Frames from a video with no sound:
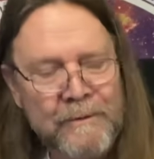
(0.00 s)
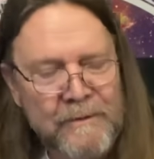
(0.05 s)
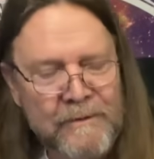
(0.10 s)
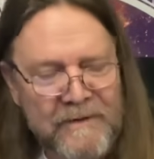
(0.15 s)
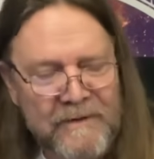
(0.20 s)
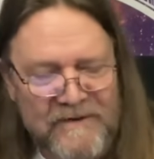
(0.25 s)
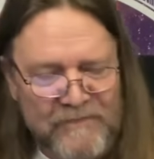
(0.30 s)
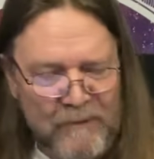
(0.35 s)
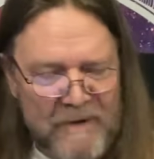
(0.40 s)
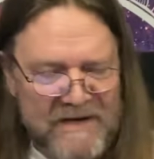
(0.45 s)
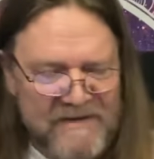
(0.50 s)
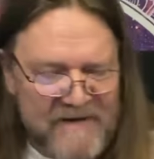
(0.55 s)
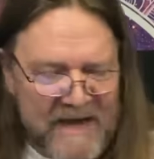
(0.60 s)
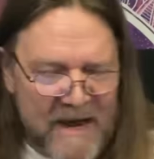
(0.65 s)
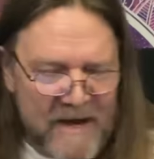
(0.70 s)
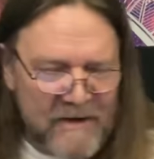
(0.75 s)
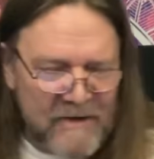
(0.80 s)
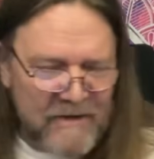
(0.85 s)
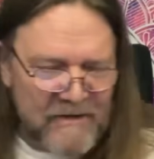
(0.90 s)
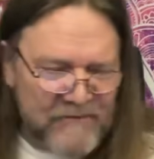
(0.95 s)
This reads
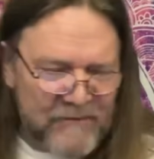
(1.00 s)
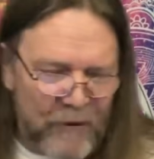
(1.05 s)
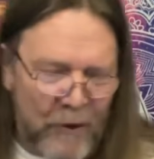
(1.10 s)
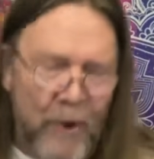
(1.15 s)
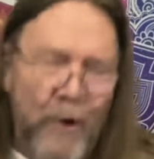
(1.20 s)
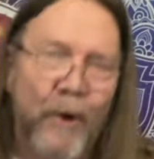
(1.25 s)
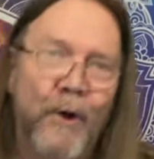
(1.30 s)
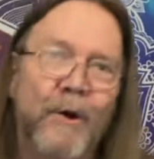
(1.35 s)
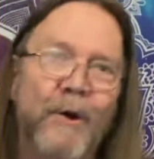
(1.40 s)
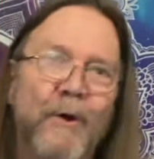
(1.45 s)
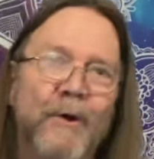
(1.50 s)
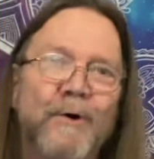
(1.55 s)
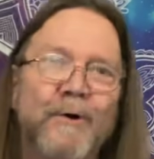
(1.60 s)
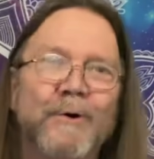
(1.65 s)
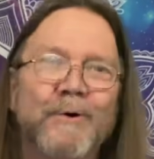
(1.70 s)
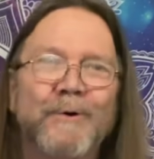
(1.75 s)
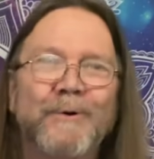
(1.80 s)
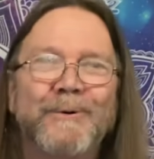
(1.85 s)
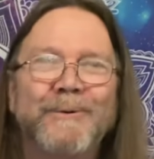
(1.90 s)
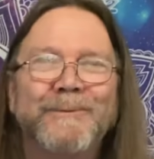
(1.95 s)
out of control.
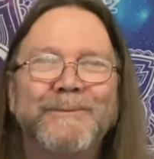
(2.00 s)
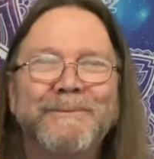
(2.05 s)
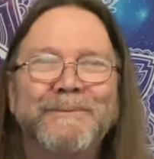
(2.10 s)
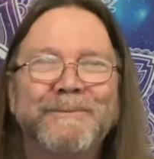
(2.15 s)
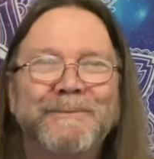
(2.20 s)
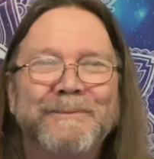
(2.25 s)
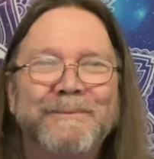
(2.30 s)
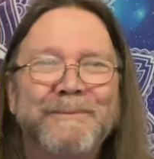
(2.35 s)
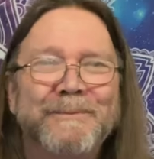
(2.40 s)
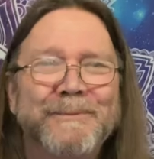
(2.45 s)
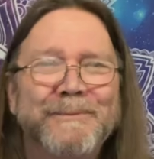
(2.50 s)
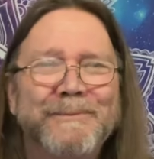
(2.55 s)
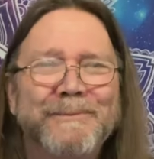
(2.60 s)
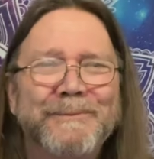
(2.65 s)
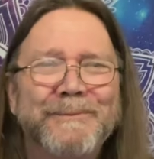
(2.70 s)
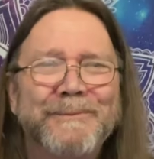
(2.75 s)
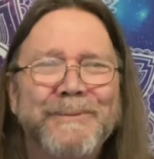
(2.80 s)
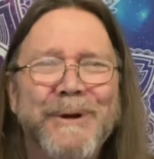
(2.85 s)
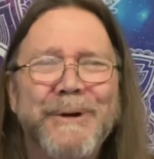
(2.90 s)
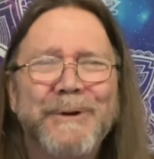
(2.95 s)

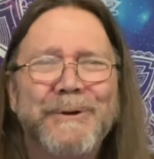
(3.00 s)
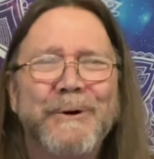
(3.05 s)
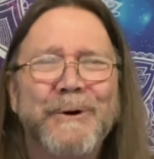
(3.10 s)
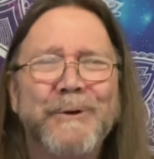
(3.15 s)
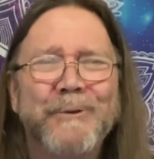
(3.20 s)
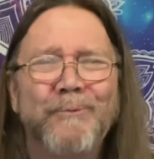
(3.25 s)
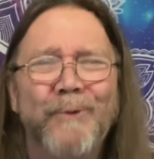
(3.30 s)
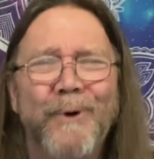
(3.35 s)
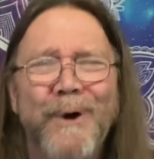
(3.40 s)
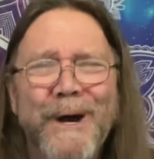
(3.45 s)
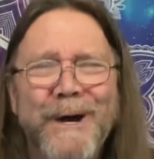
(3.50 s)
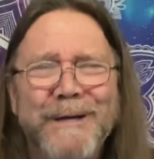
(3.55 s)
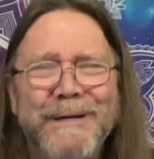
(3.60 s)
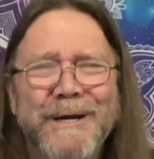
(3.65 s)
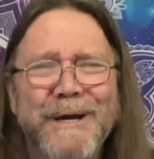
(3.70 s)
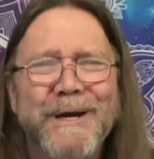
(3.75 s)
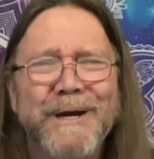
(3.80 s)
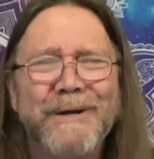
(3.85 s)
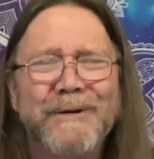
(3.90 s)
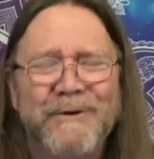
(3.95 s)
In a good way.
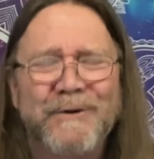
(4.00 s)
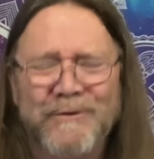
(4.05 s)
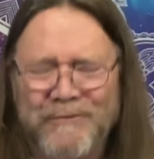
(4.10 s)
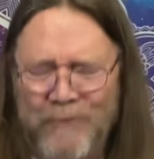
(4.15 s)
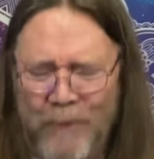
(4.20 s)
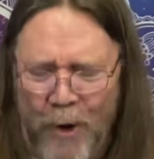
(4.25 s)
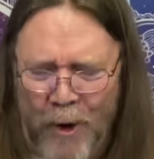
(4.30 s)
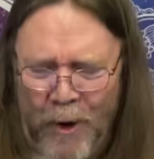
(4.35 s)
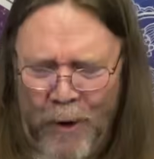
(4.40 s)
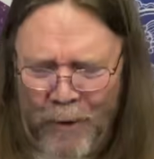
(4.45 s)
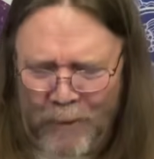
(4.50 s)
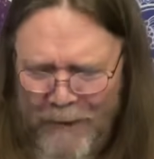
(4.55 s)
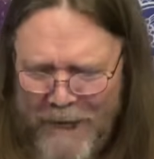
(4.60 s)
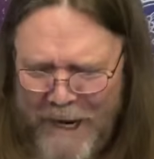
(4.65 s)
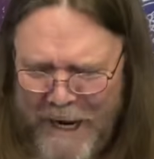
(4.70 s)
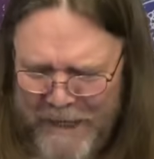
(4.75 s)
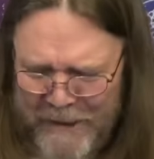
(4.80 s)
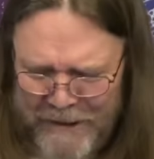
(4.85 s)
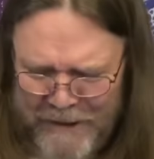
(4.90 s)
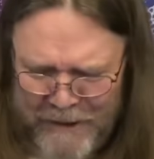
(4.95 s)
Get in control
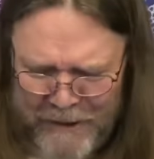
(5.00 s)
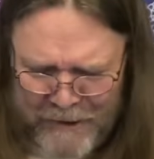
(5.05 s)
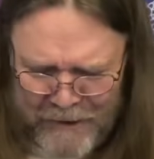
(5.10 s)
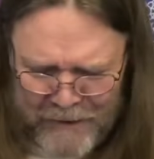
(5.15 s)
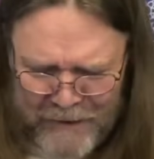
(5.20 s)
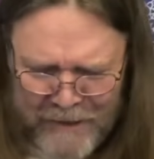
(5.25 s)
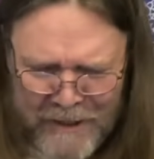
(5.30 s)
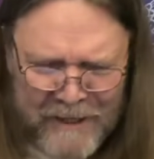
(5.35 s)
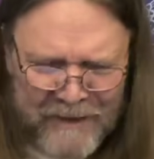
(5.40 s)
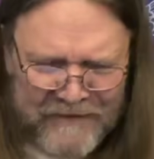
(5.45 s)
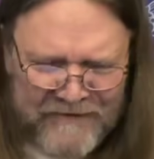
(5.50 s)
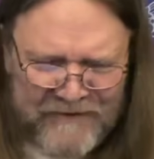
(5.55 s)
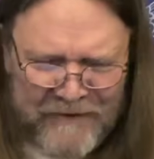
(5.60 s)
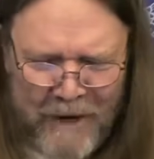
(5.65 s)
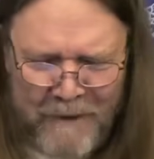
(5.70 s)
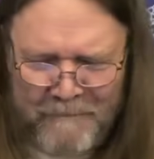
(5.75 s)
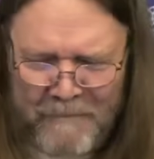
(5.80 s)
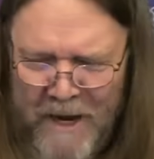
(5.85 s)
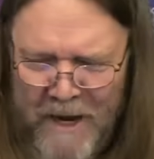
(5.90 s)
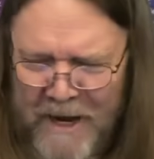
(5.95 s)
right here.
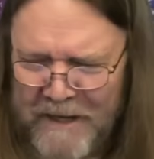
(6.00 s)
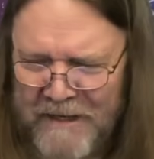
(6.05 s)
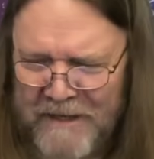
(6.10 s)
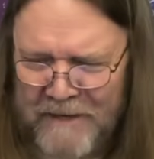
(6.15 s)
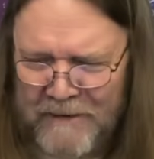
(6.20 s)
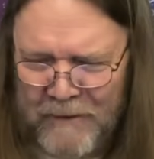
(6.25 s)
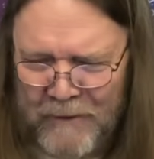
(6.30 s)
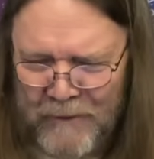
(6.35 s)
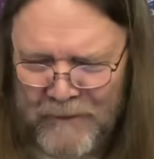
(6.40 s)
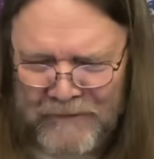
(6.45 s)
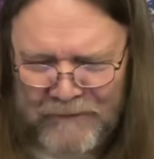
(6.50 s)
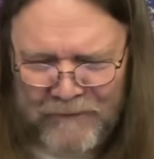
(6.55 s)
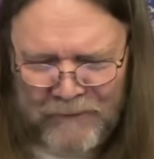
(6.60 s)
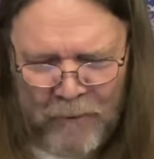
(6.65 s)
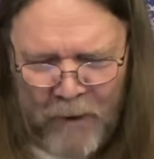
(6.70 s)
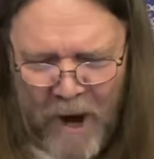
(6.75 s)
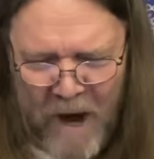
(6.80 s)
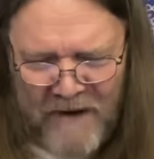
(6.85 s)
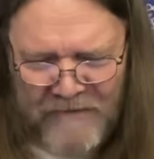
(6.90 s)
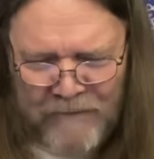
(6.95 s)
Somebody either who's
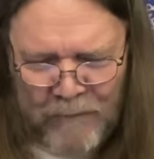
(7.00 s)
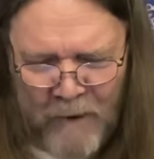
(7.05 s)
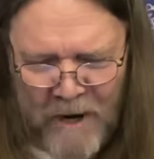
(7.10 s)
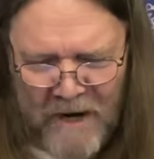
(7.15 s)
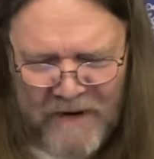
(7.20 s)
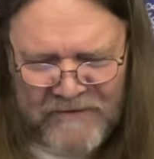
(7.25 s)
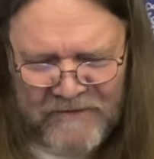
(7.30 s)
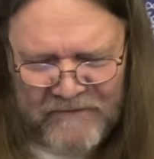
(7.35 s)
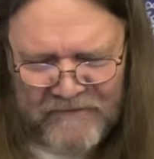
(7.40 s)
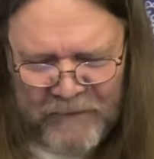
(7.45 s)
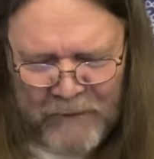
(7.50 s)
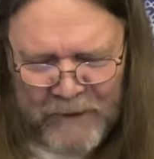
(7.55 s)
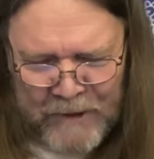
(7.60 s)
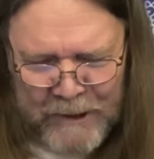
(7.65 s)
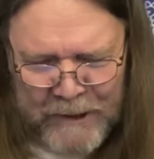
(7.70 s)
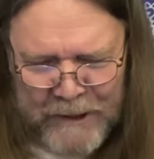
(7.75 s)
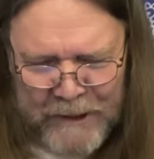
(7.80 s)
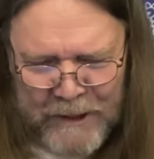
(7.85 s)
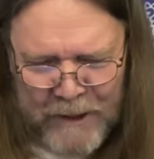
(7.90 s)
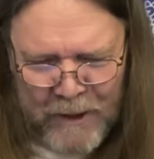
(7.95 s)
cross-watching for
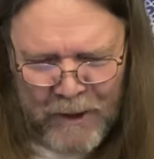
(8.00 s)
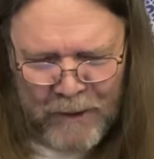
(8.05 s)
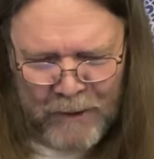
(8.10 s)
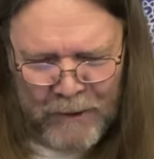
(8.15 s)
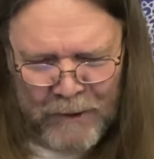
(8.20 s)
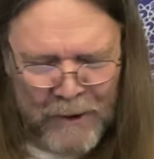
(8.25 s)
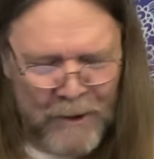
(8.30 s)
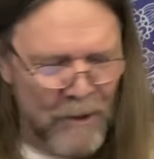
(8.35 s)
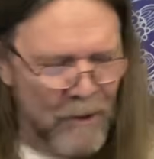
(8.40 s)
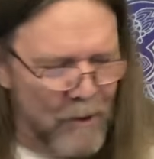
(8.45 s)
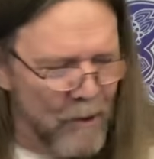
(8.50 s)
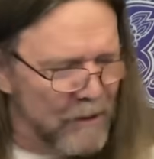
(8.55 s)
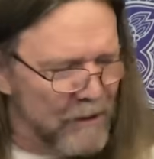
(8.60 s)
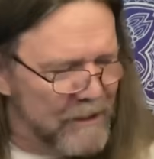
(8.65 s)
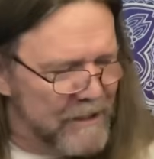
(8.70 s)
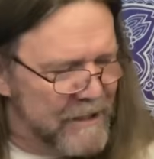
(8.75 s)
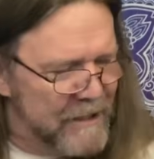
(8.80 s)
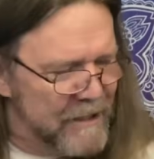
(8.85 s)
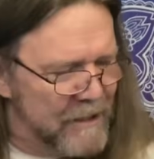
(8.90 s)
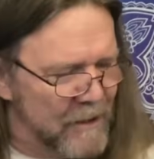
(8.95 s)
Leo or
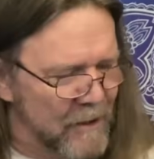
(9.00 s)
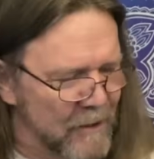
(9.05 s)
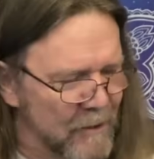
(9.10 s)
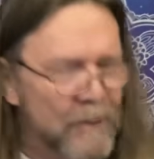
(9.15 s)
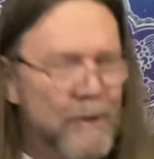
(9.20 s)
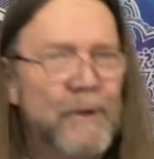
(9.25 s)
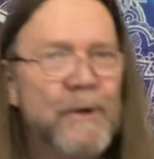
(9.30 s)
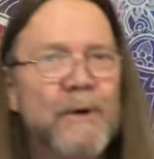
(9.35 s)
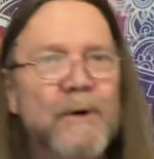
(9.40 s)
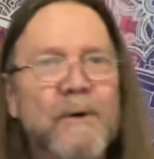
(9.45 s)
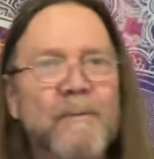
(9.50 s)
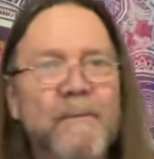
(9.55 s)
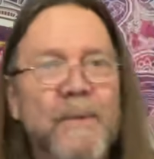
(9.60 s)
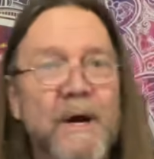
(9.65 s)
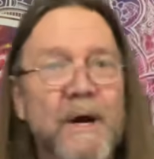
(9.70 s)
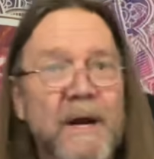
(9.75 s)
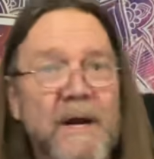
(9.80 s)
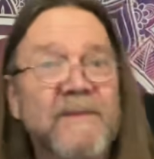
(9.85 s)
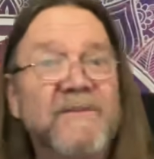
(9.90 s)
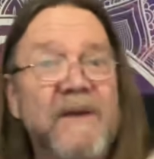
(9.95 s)
Leo.
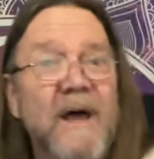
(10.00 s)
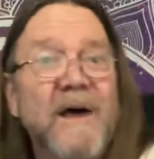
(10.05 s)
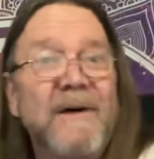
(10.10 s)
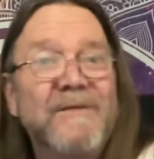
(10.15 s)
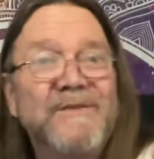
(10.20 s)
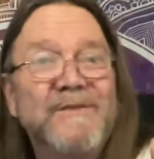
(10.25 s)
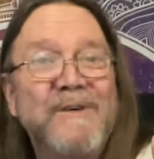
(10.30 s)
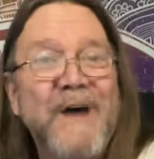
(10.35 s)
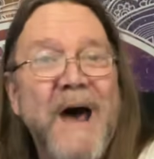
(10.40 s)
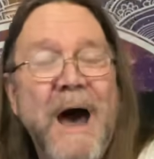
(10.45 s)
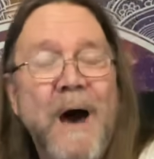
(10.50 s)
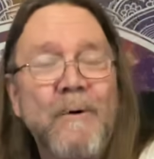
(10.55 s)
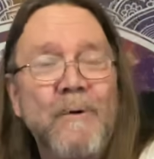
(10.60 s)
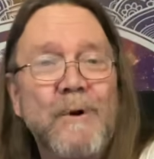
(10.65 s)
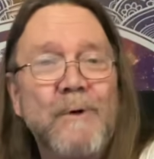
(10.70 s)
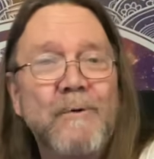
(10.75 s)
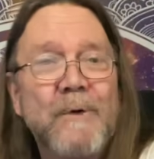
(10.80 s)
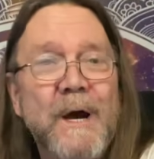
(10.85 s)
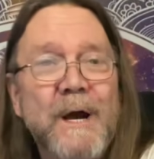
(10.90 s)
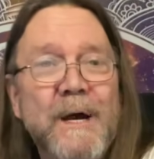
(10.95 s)
But it says
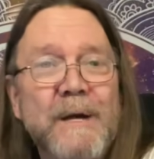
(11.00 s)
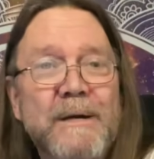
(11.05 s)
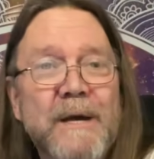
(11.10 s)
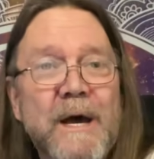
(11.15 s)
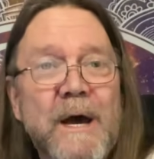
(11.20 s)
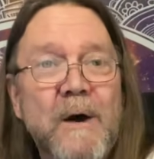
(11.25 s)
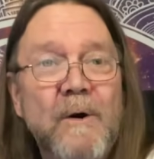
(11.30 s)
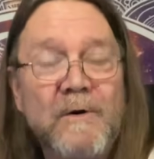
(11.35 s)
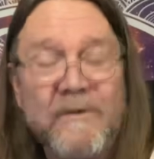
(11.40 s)
tower right now.